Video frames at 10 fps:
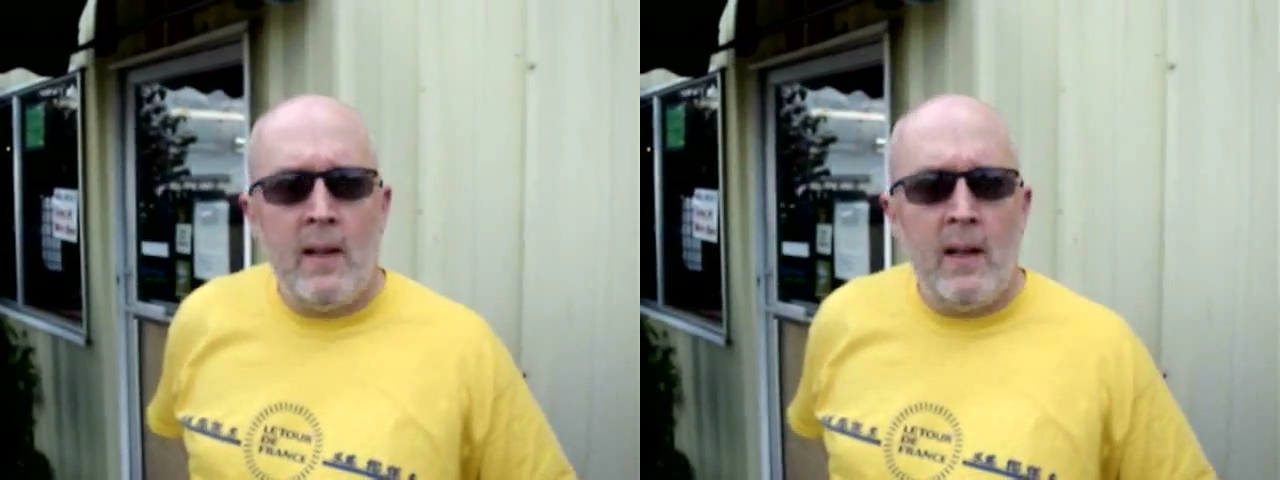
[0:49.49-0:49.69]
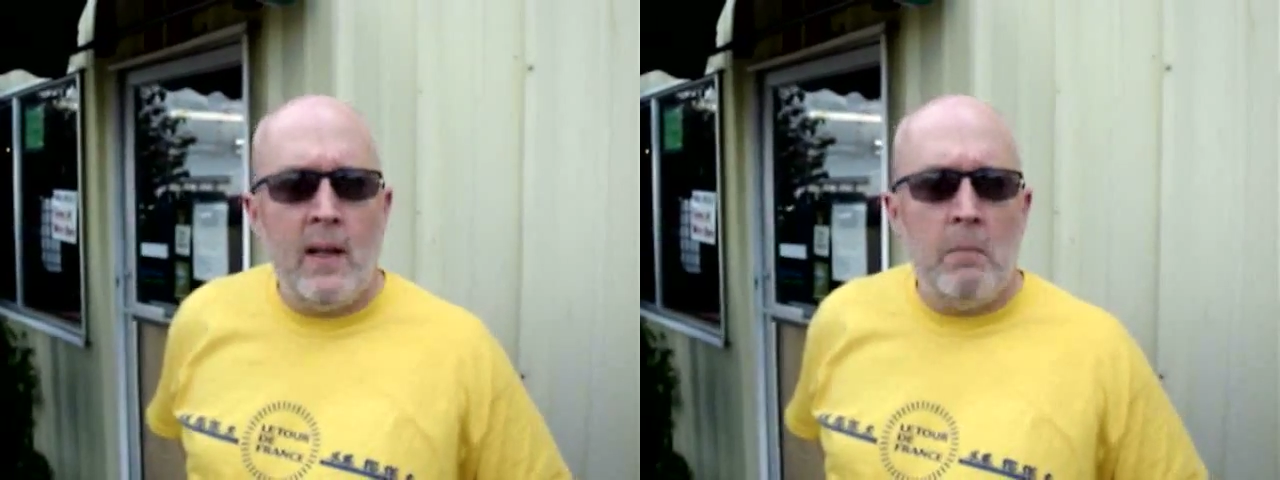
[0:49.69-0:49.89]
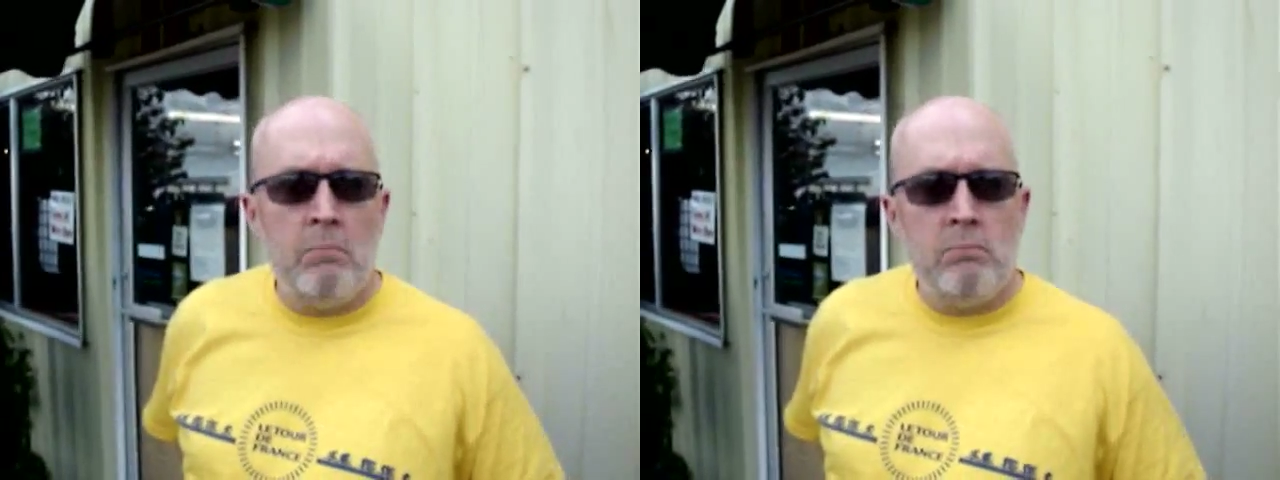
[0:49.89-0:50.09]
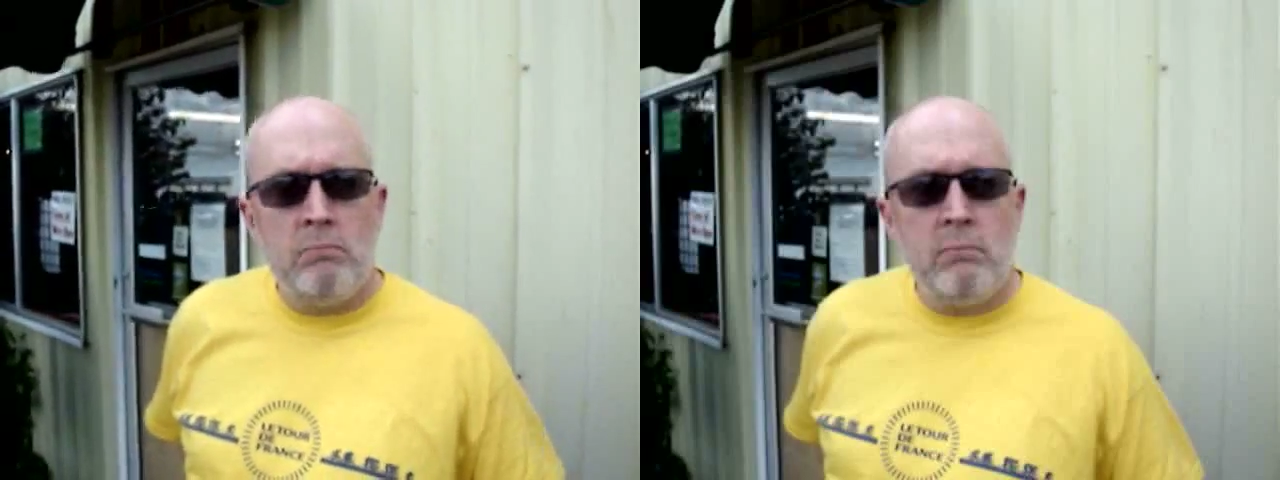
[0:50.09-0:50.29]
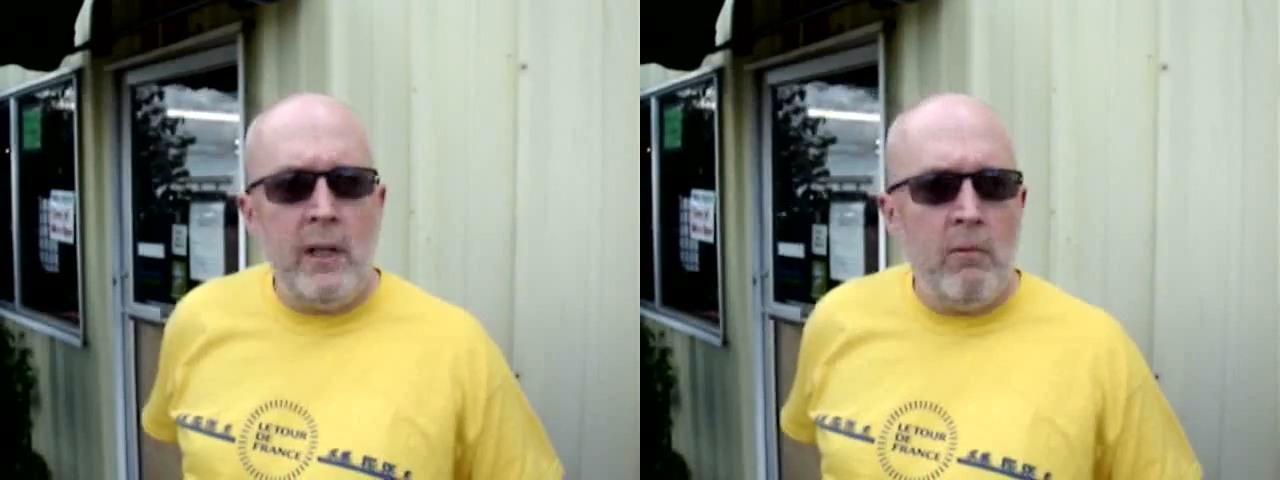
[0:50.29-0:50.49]

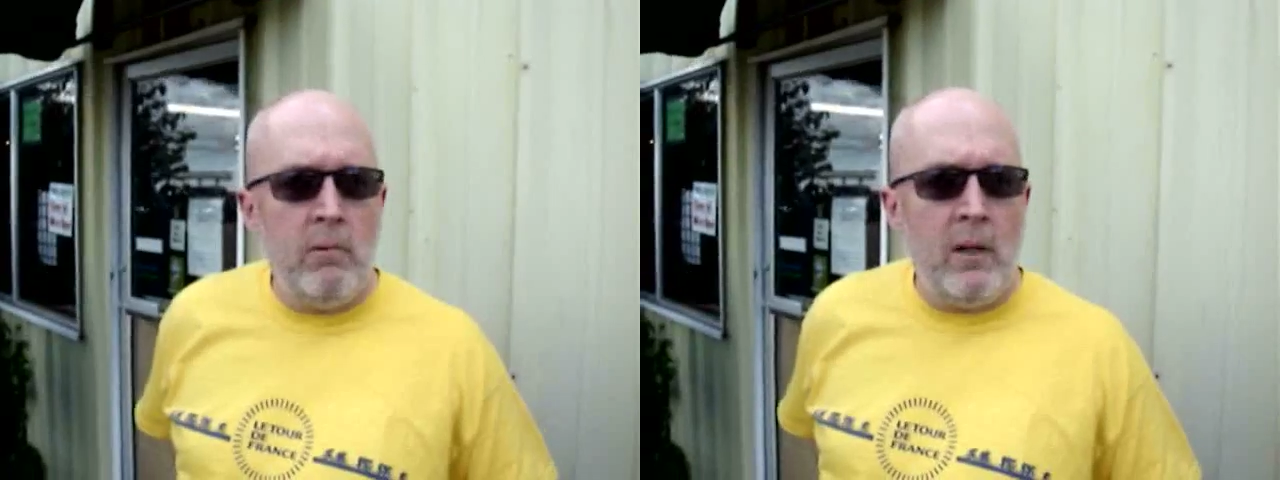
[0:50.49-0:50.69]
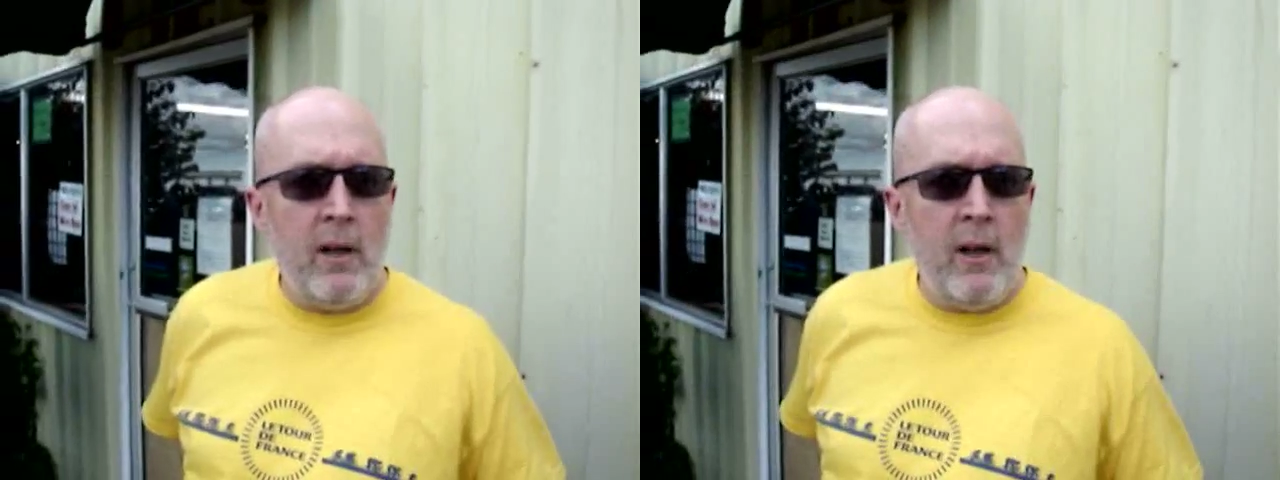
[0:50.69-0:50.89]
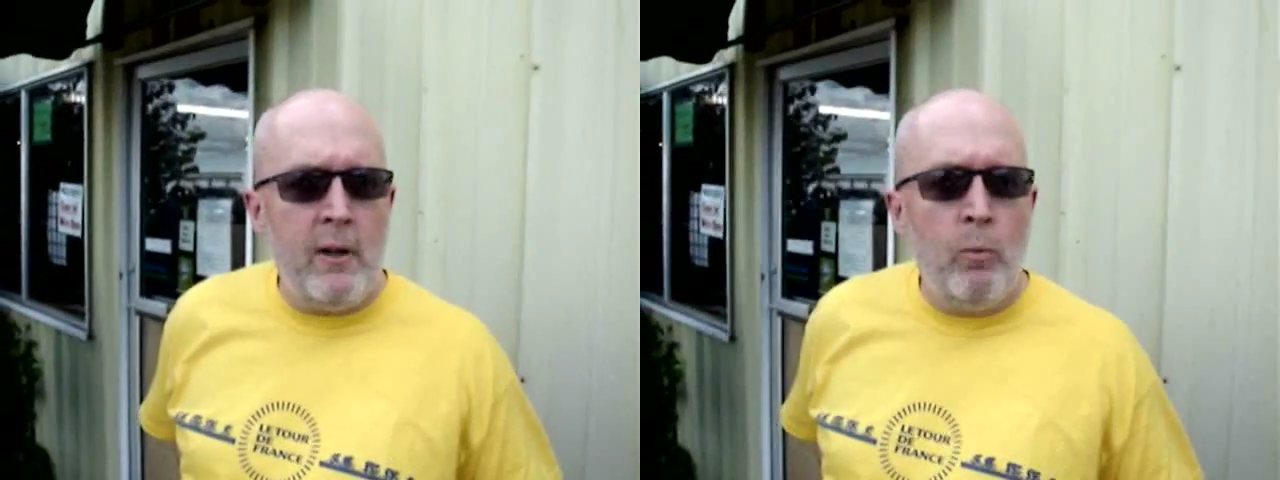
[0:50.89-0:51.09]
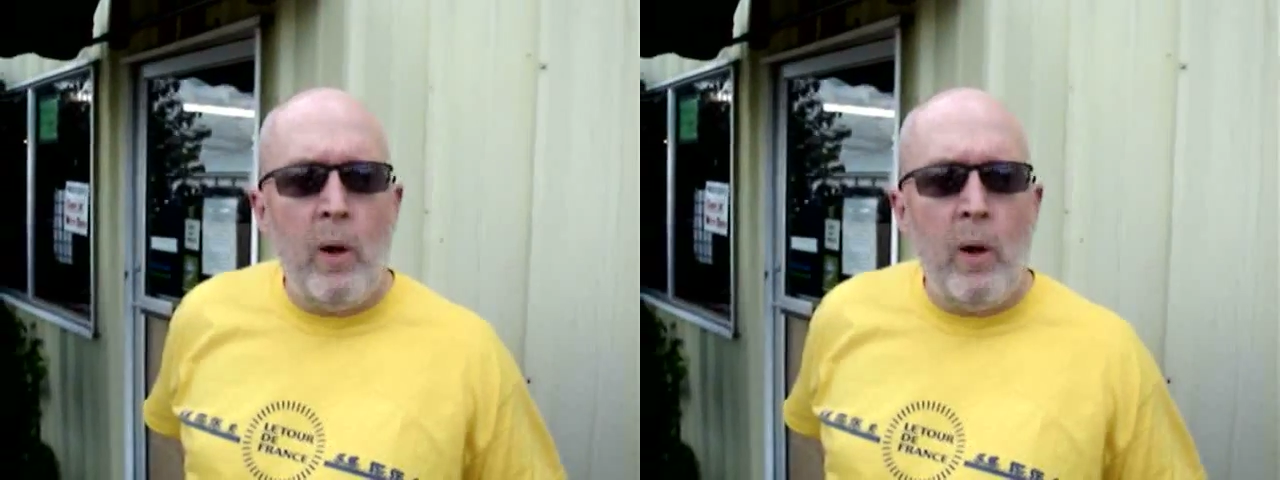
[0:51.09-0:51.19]
on a